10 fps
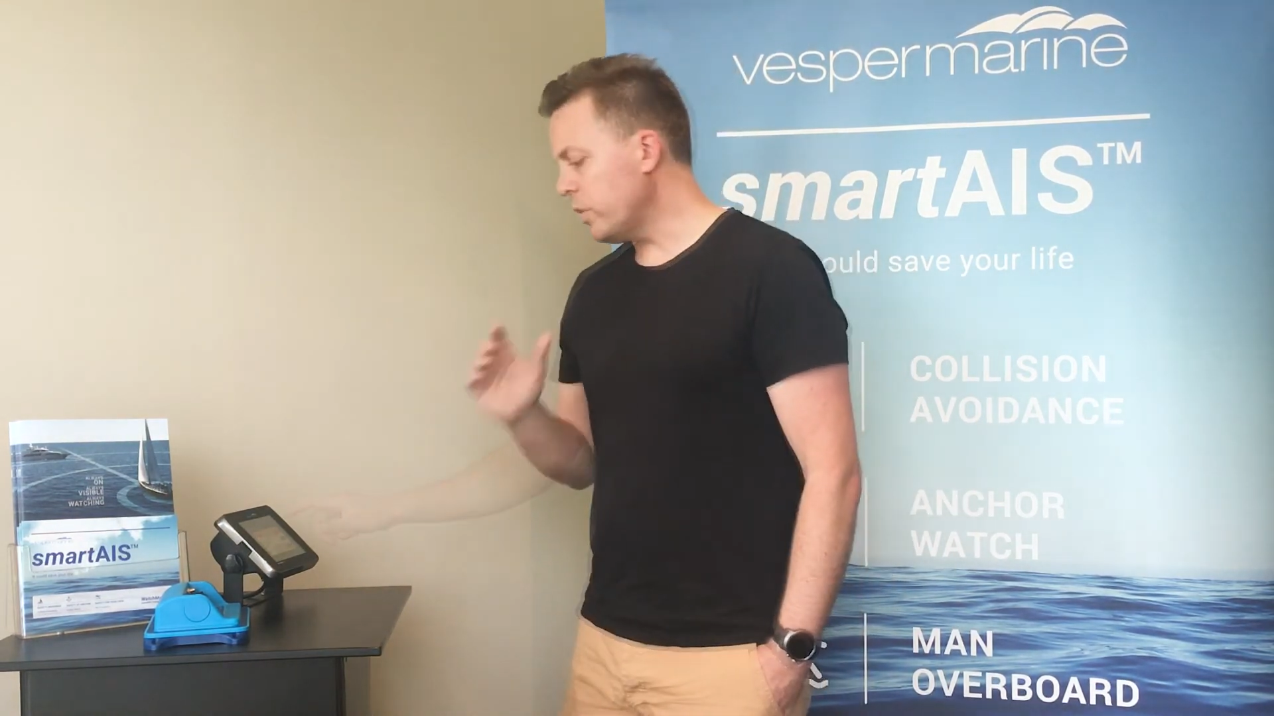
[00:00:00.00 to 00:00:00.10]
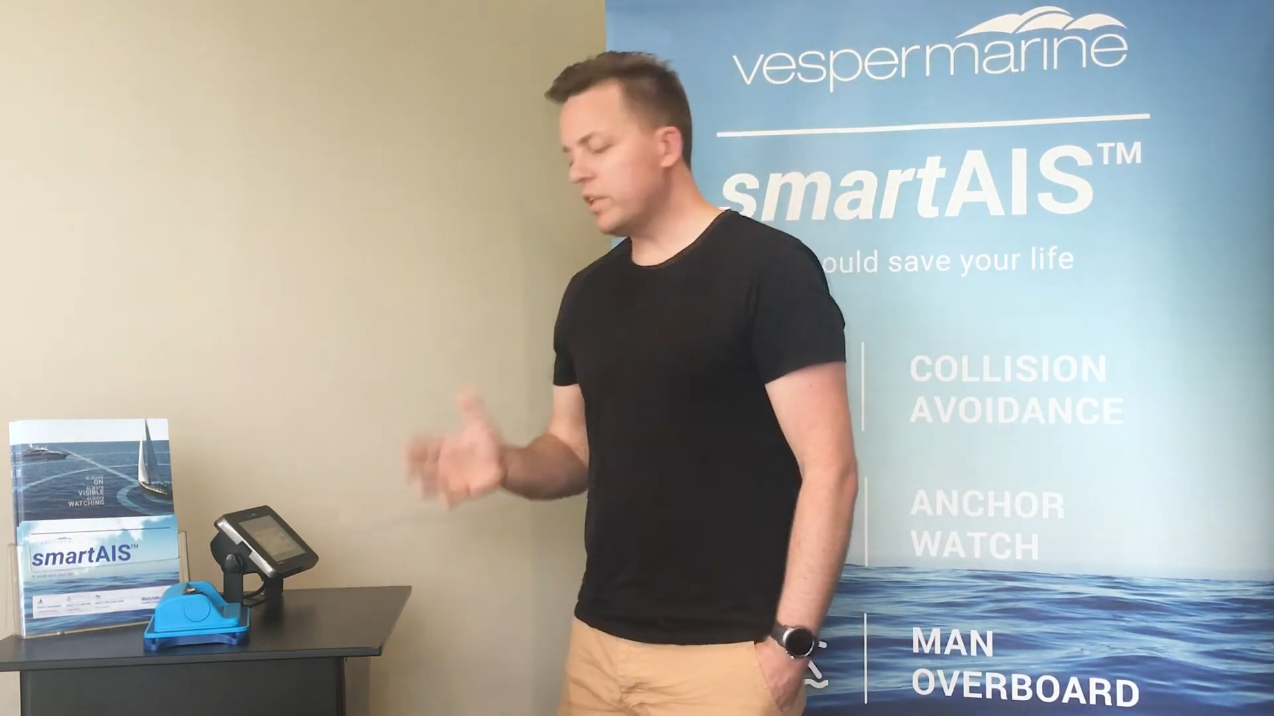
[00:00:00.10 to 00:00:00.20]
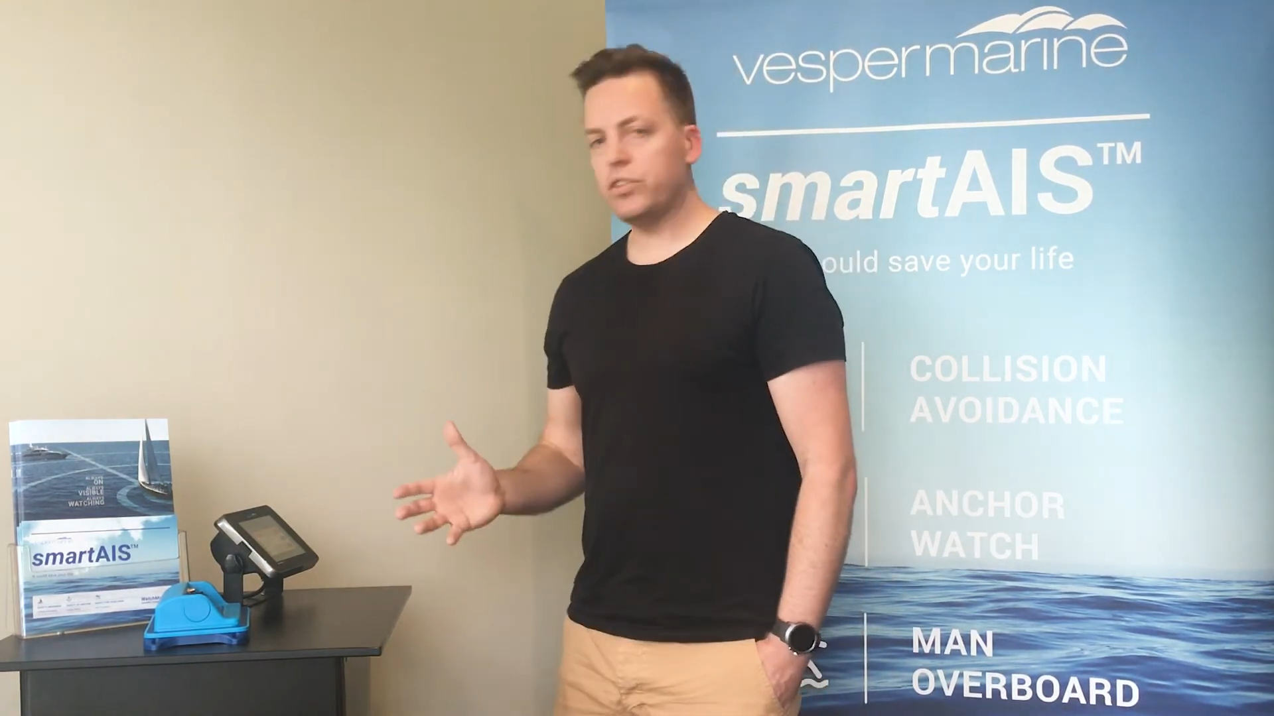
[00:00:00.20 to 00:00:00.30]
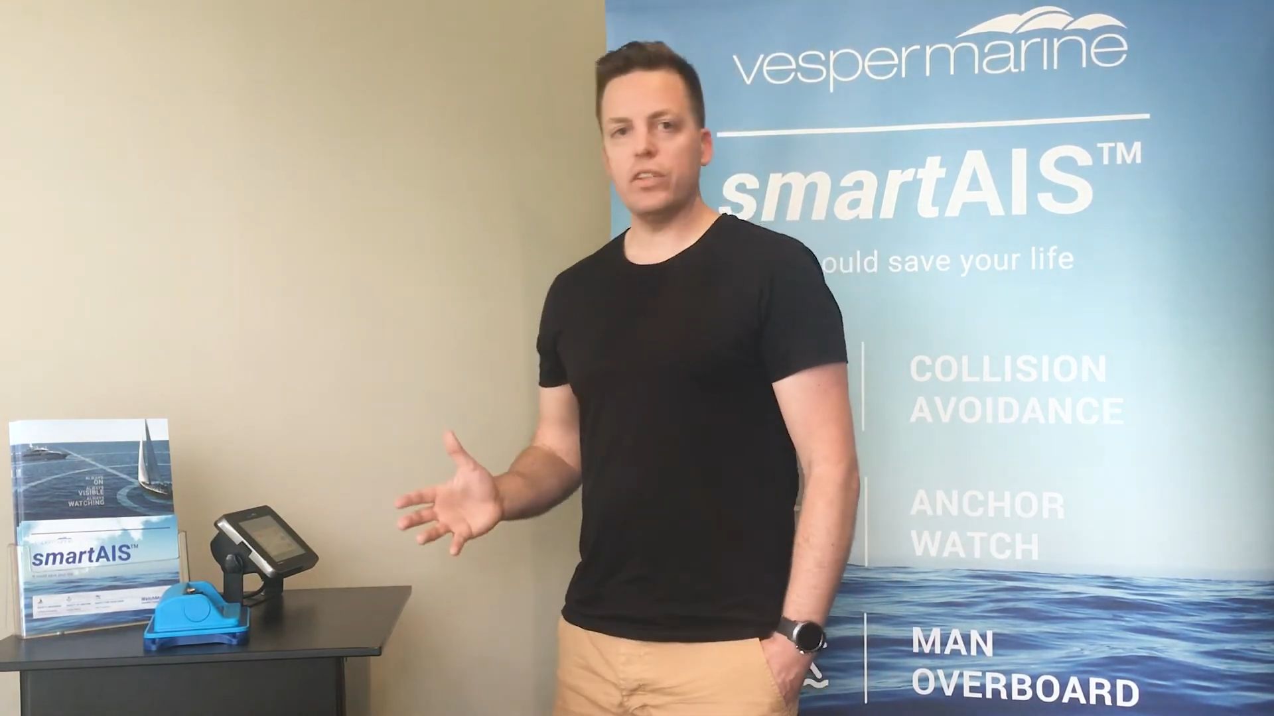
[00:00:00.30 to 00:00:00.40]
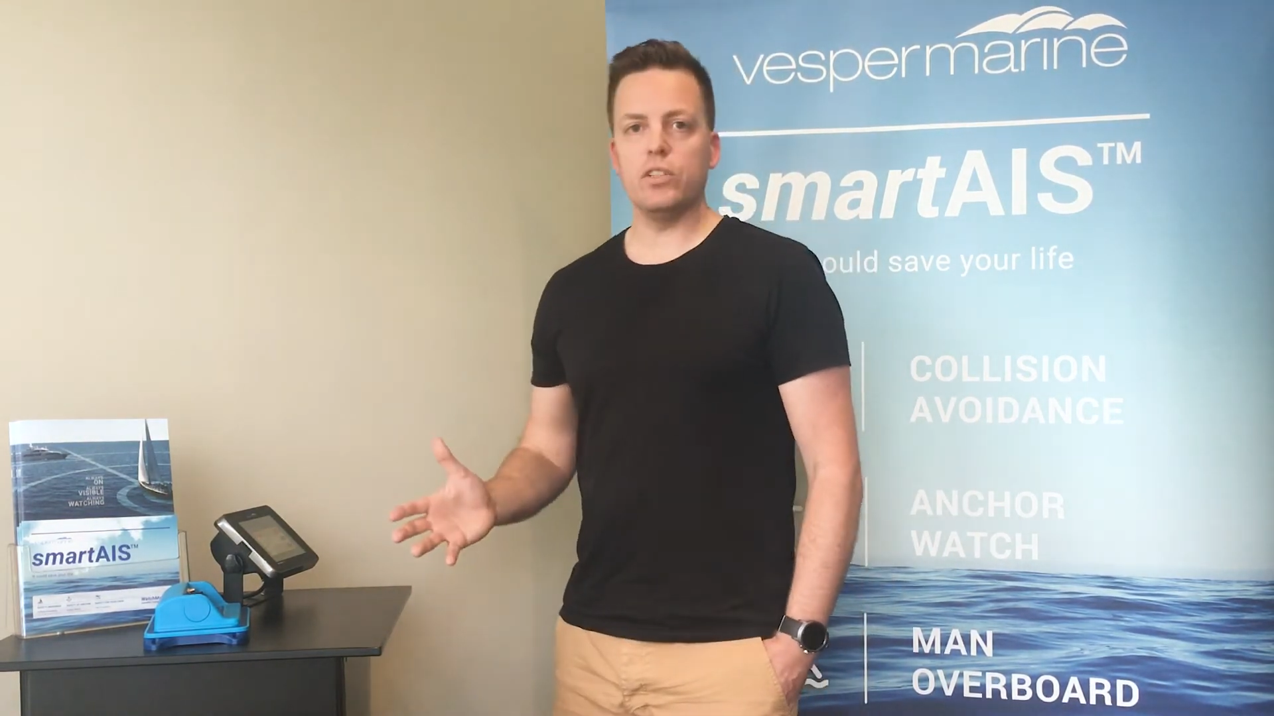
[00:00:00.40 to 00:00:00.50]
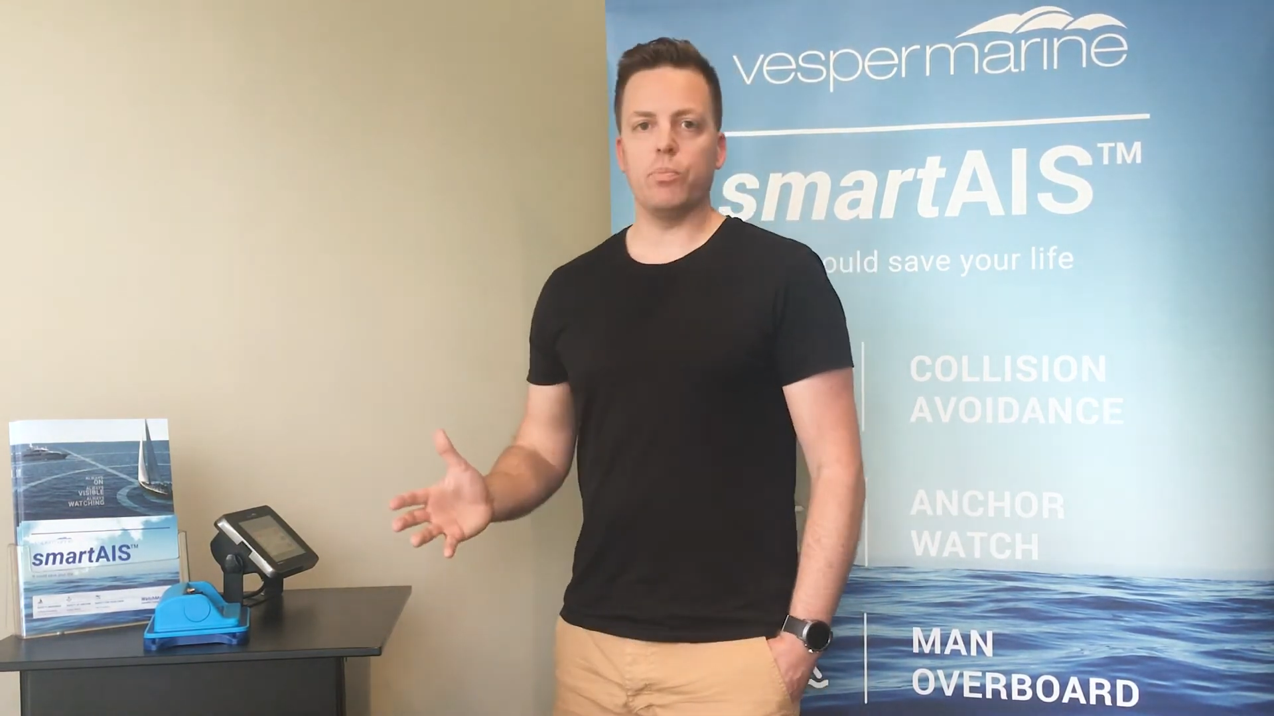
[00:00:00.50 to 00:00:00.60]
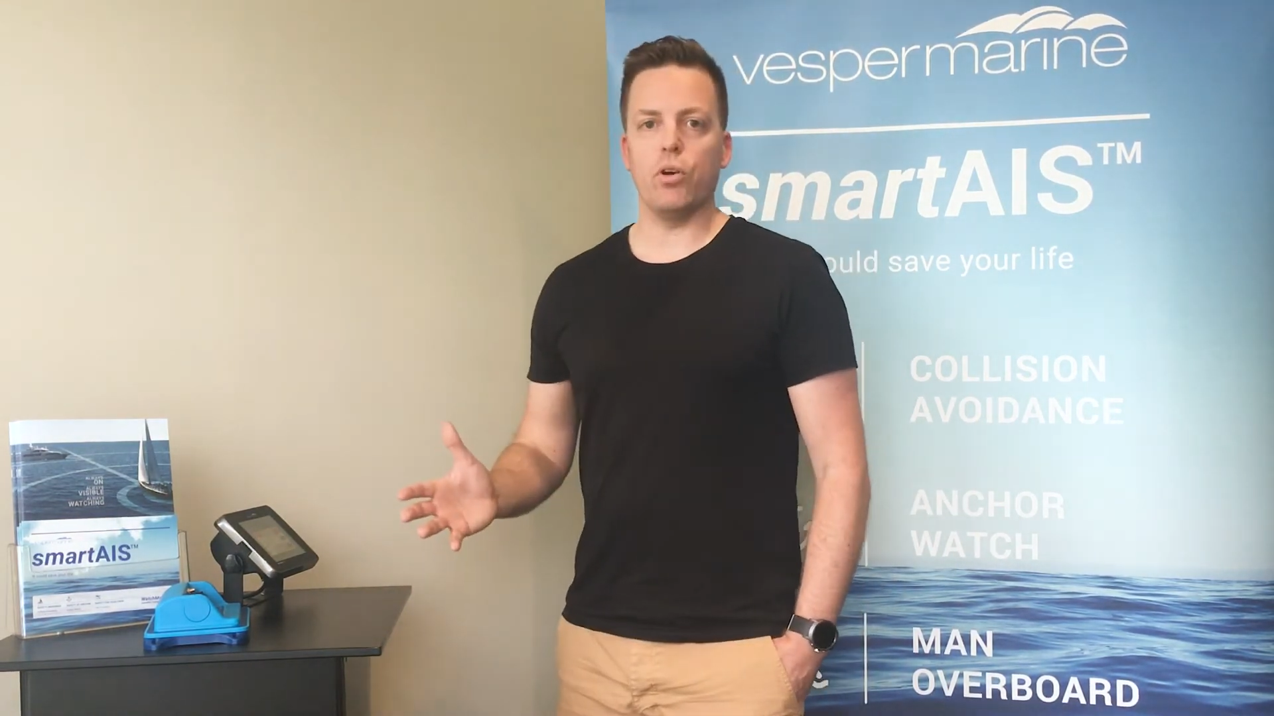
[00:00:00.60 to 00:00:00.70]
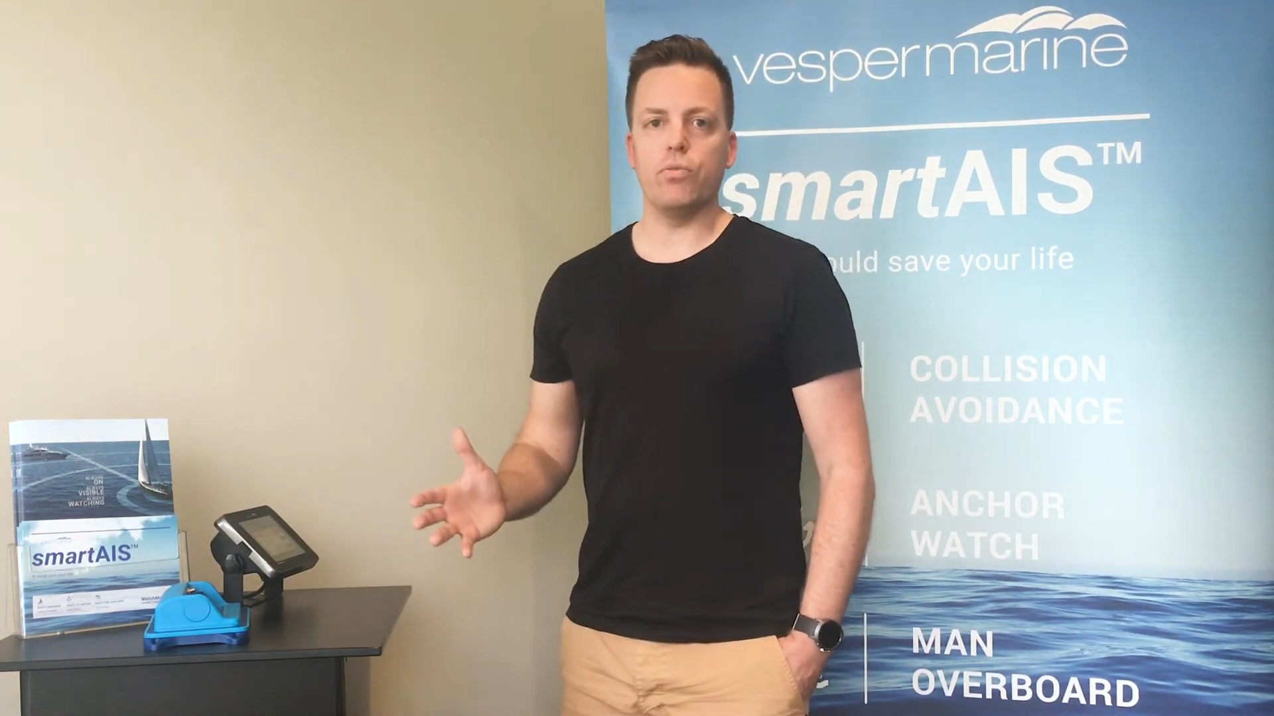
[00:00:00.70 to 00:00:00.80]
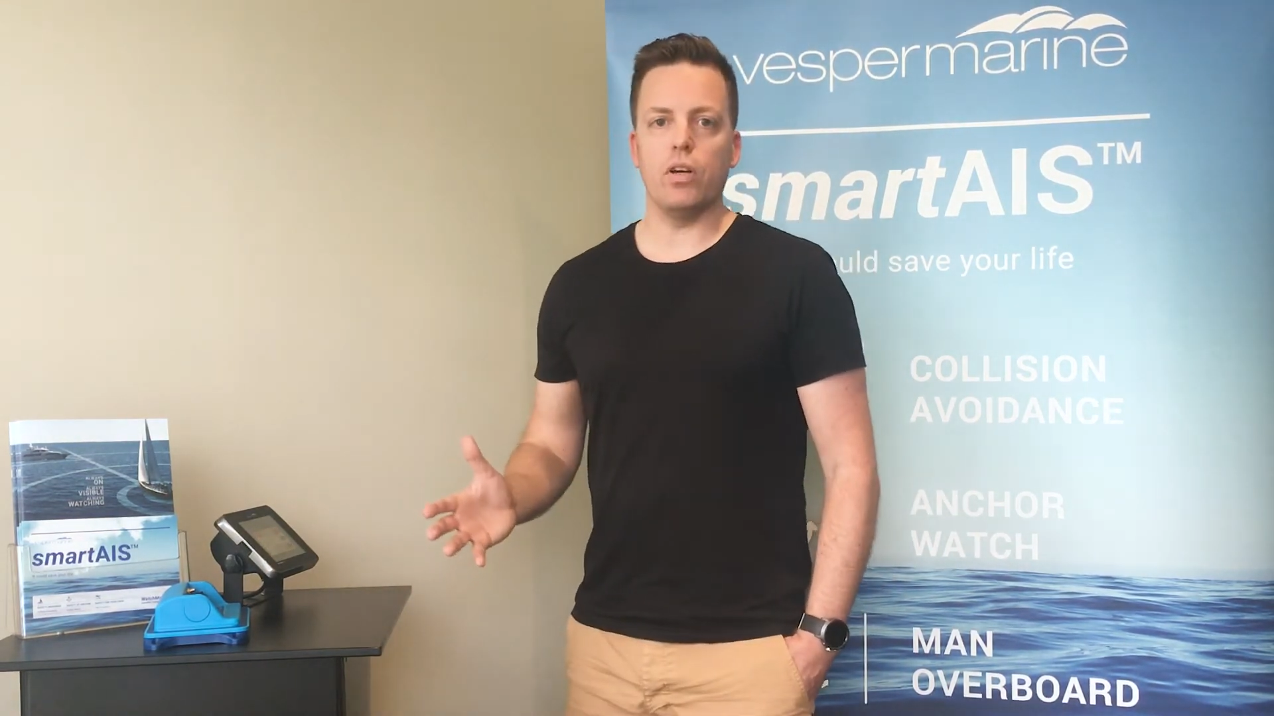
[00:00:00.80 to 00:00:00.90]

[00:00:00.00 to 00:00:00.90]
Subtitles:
With each of these